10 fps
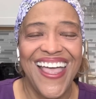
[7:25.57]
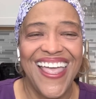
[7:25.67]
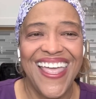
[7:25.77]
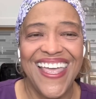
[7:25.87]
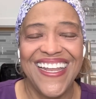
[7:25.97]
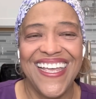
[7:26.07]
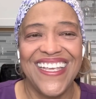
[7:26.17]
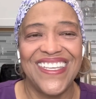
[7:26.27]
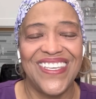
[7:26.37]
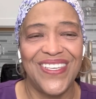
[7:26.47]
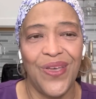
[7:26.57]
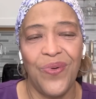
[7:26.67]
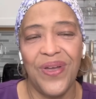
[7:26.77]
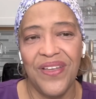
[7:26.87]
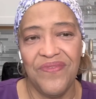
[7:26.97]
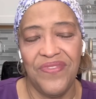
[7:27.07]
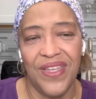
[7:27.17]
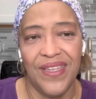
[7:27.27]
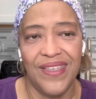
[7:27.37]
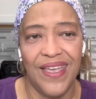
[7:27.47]
It is so
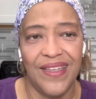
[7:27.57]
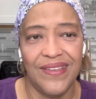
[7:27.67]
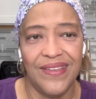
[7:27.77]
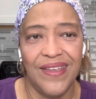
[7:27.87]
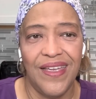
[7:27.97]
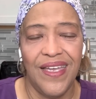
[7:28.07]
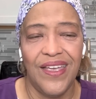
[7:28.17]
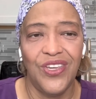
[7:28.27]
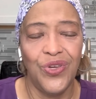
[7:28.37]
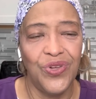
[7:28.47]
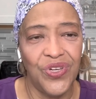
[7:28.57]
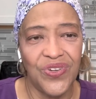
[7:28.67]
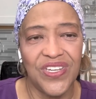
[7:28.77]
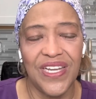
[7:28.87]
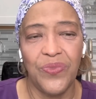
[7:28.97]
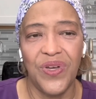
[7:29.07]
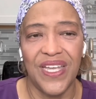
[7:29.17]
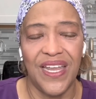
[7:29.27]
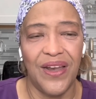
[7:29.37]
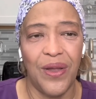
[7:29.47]
convenient. You usually will
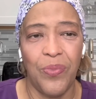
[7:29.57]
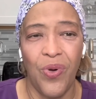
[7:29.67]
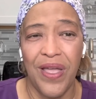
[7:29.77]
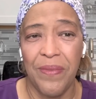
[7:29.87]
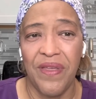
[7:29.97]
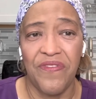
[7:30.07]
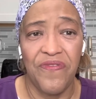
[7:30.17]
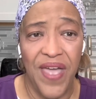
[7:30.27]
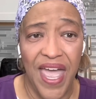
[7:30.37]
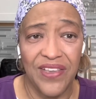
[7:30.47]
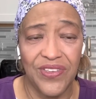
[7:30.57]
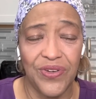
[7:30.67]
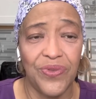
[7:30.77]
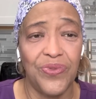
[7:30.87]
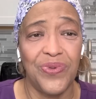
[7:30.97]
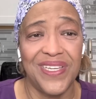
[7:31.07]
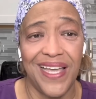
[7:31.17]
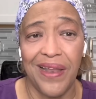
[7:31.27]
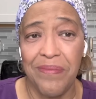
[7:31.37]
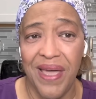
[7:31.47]
get an appointment faster through
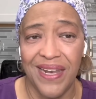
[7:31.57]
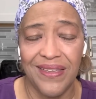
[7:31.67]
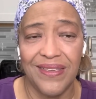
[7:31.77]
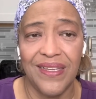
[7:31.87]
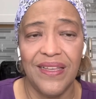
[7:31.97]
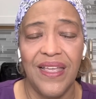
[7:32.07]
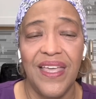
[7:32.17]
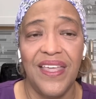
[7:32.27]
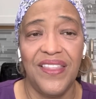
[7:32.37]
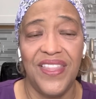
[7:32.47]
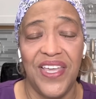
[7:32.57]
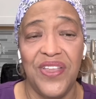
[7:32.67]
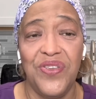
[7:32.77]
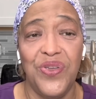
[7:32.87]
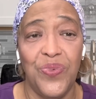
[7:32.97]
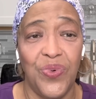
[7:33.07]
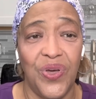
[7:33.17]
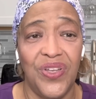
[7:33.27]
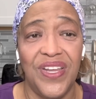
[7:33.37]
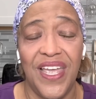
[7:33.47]
telemedicine than you
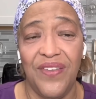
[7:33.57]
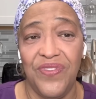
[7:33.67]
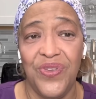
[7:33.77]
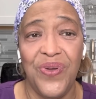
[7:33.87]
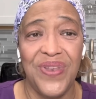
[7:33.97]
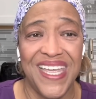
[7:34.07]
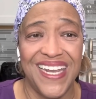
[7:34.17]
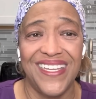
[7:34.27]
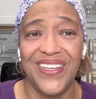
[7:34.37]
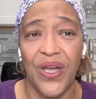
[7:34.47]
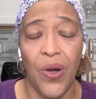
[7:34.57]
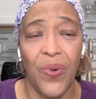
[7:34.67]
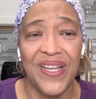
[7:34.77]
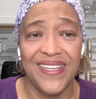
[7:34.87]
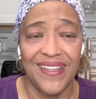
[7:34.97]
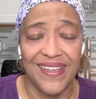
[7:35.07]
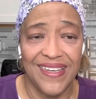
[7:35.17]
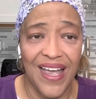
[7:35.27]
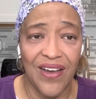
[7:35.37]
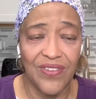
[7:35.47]
would if you needed to go into the
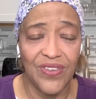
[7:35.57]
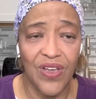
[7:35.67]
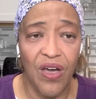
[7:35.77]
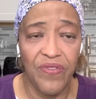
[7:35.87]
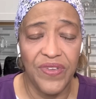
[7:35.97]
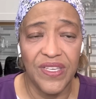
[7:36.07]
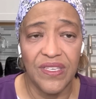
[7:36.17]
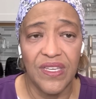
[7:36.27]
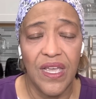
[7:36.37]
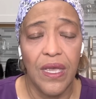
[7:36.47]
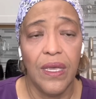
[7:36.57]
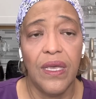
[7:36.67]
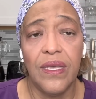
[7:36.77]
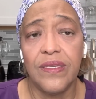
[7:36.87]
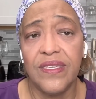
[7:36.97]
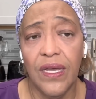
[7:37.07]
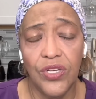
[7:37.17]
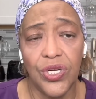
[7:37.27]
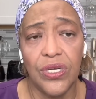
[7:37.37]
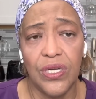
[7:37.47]
doctor's office. It's
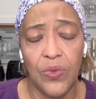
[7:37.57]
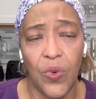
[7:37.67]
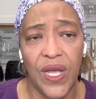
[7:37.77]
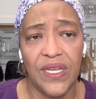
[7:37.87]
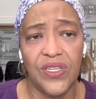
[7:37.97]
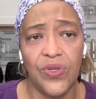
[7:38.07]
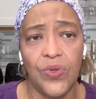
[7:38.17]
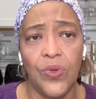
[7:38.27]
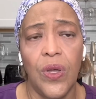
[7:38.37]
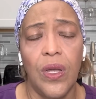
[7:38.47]
such a good way to